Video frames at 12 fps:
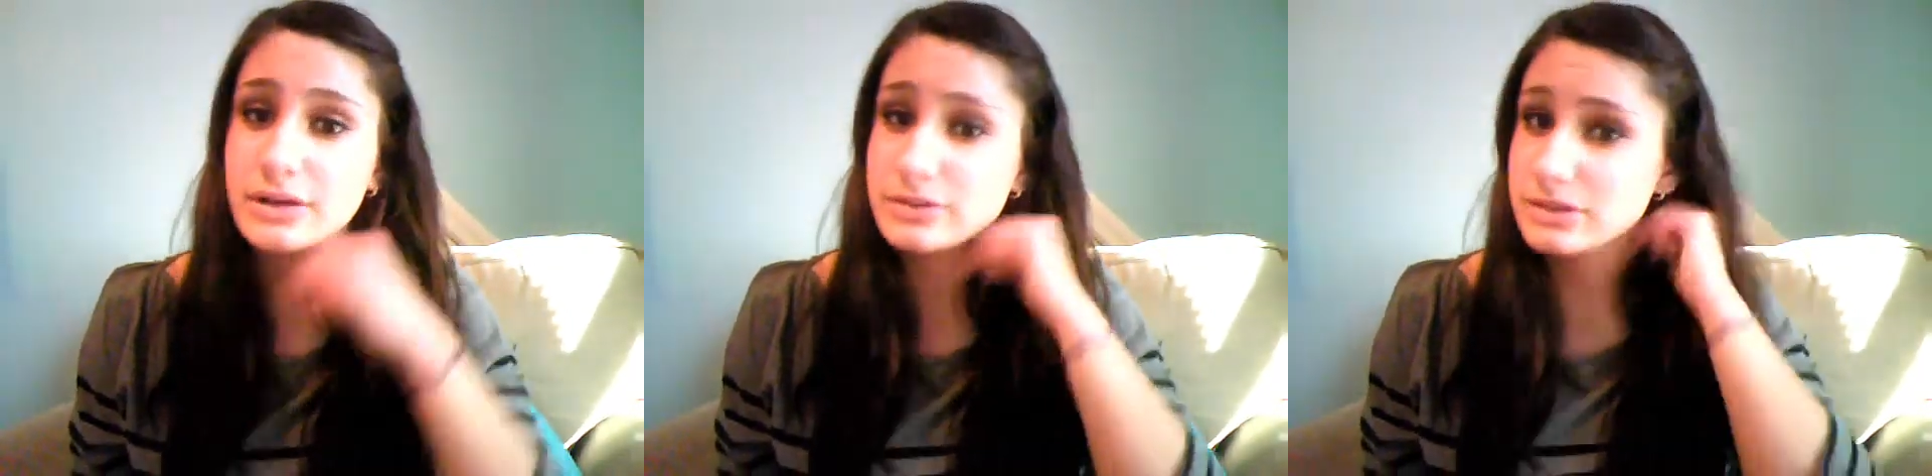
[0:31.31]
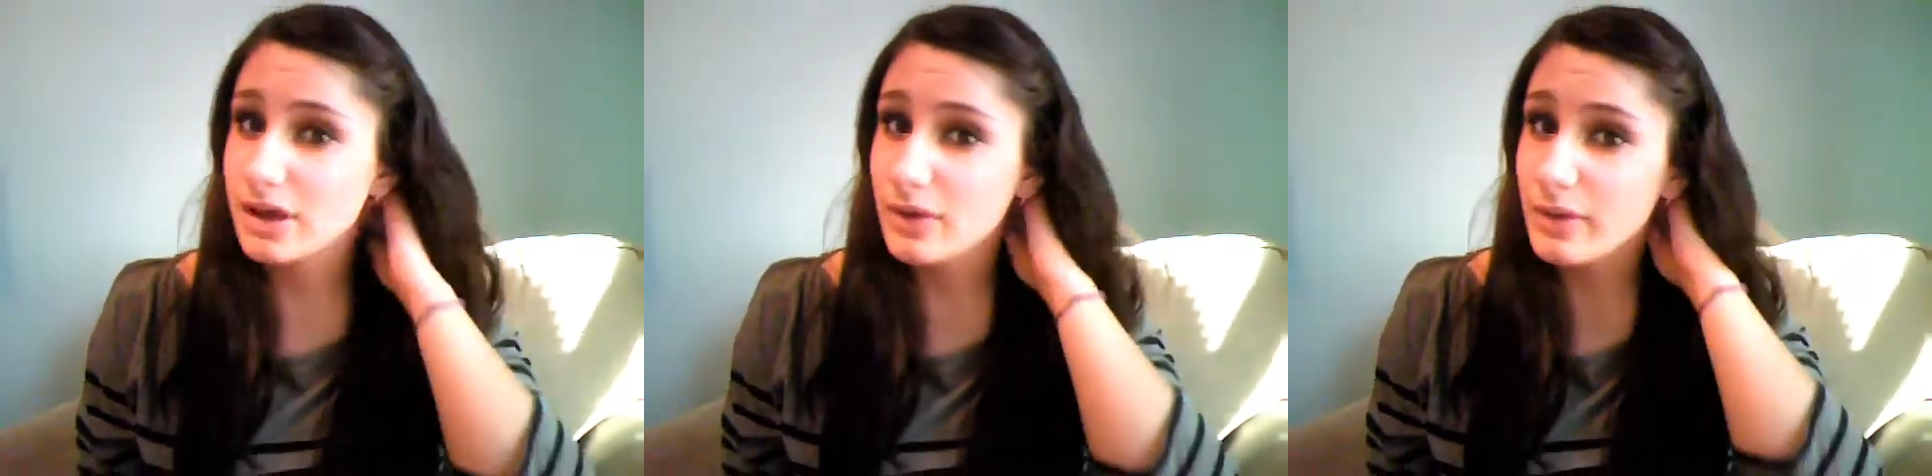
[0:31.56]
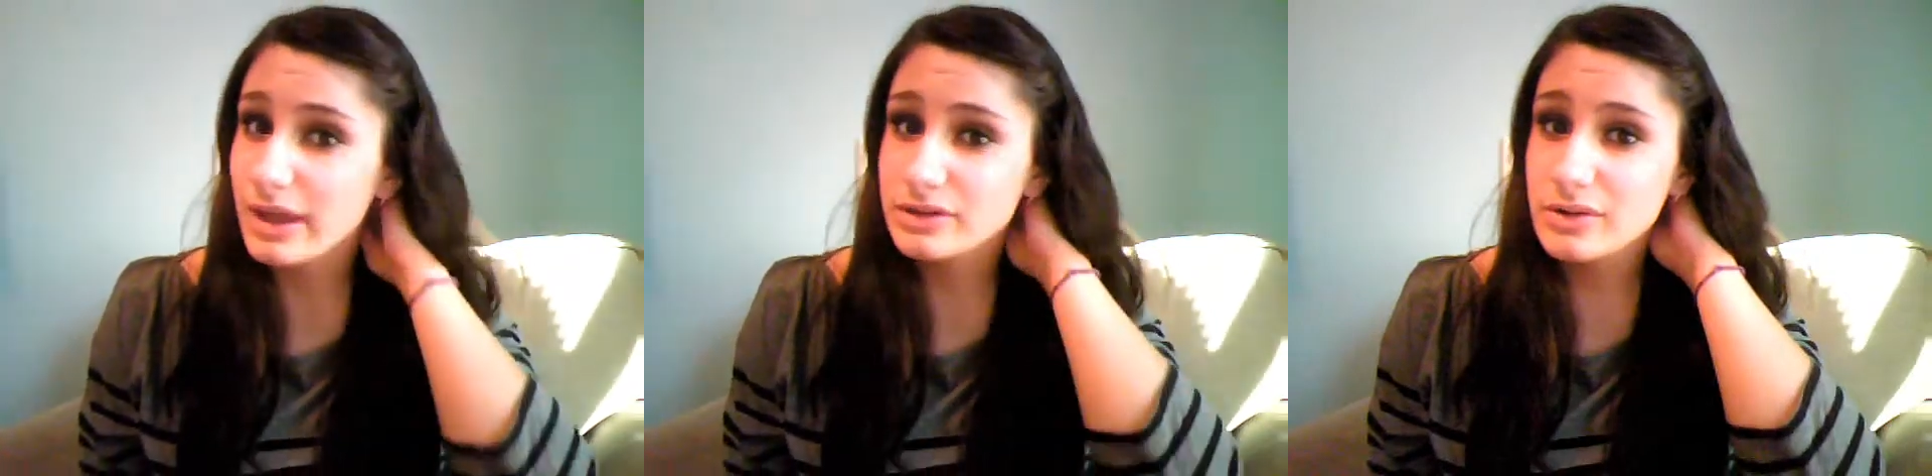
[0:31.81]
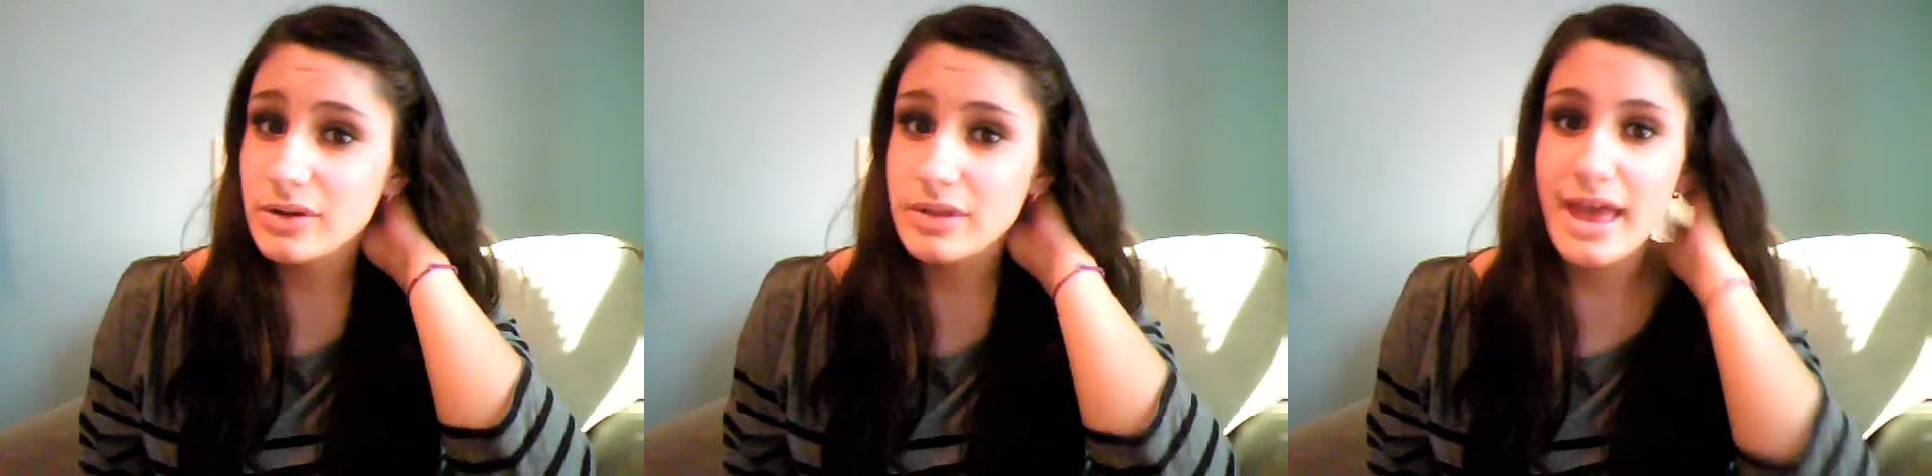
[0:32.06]
out. So,
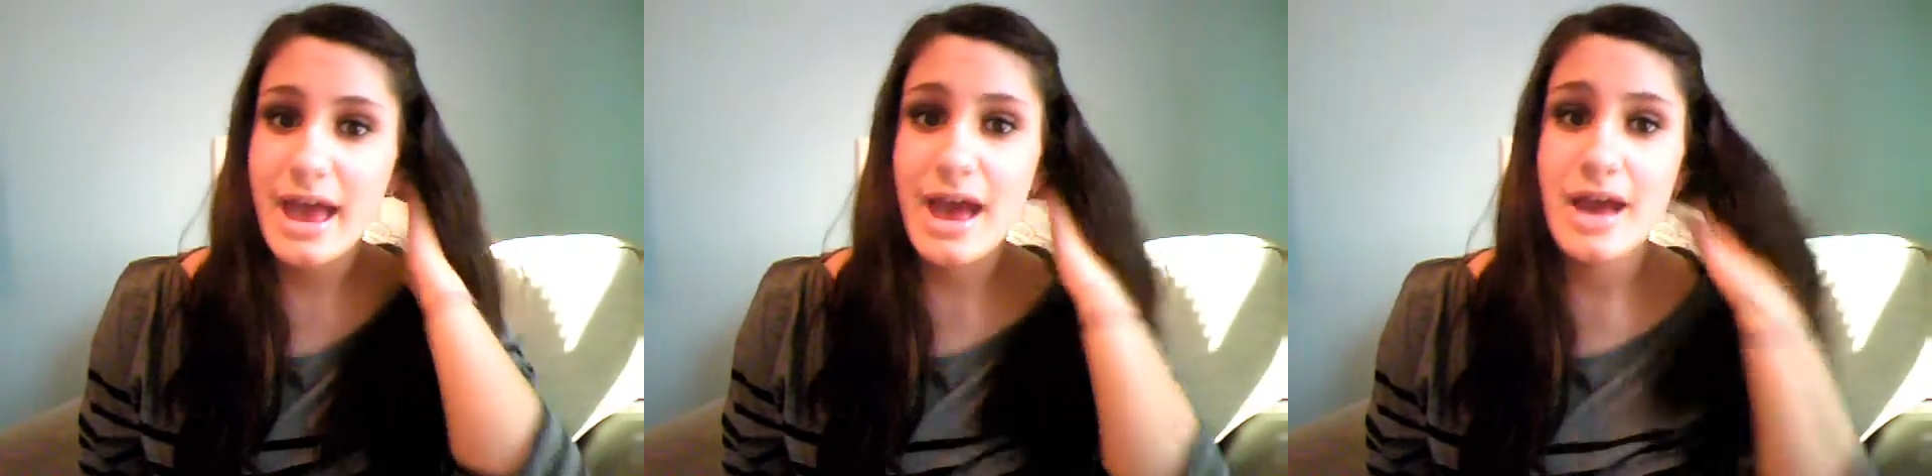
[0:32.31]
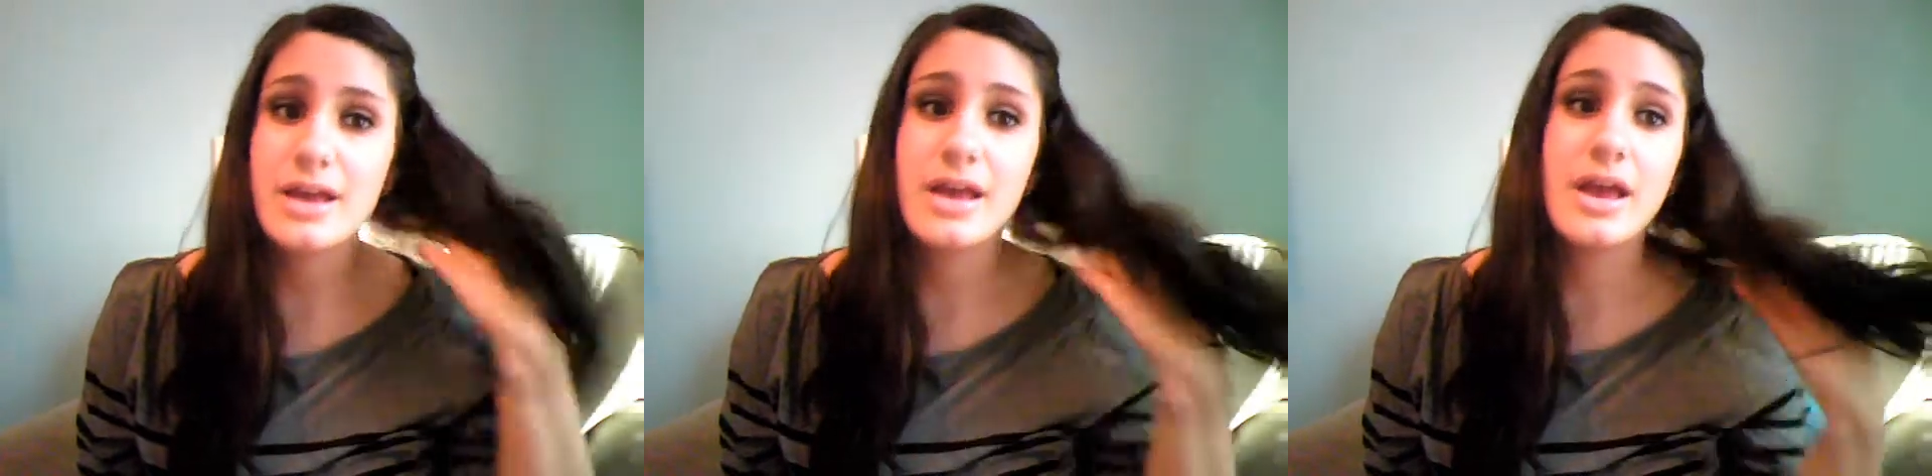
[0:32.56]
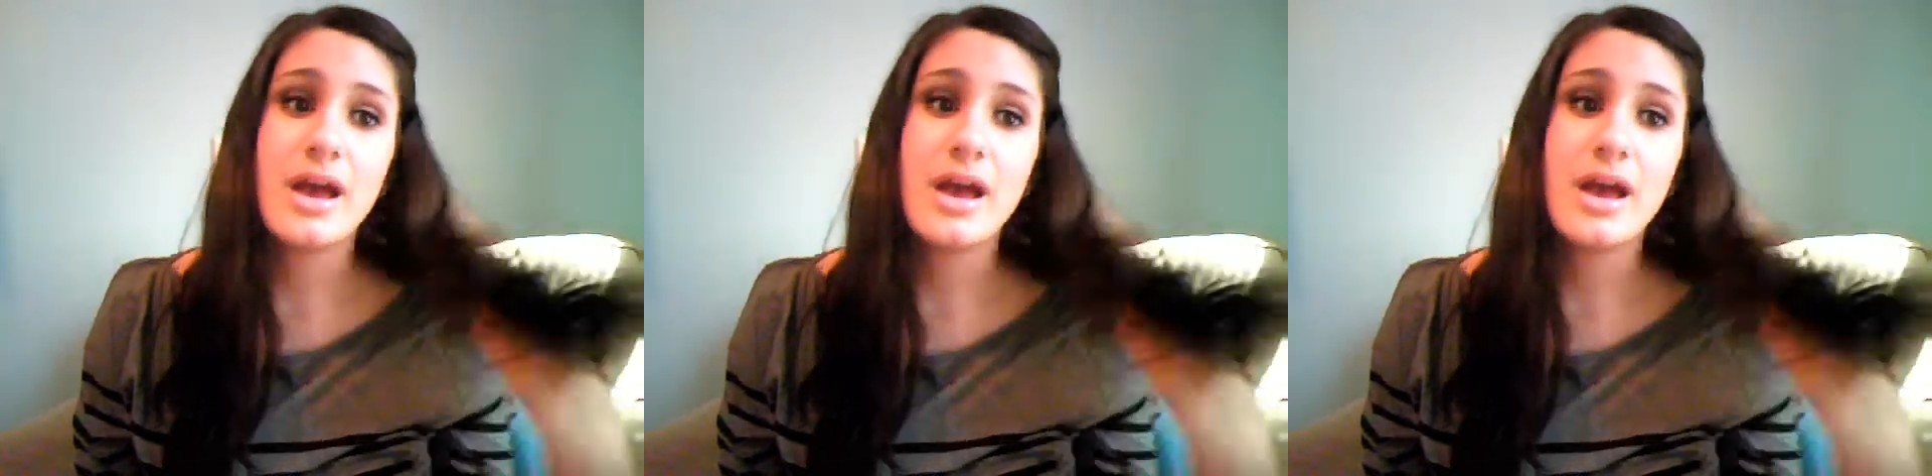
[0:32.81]
ignore that.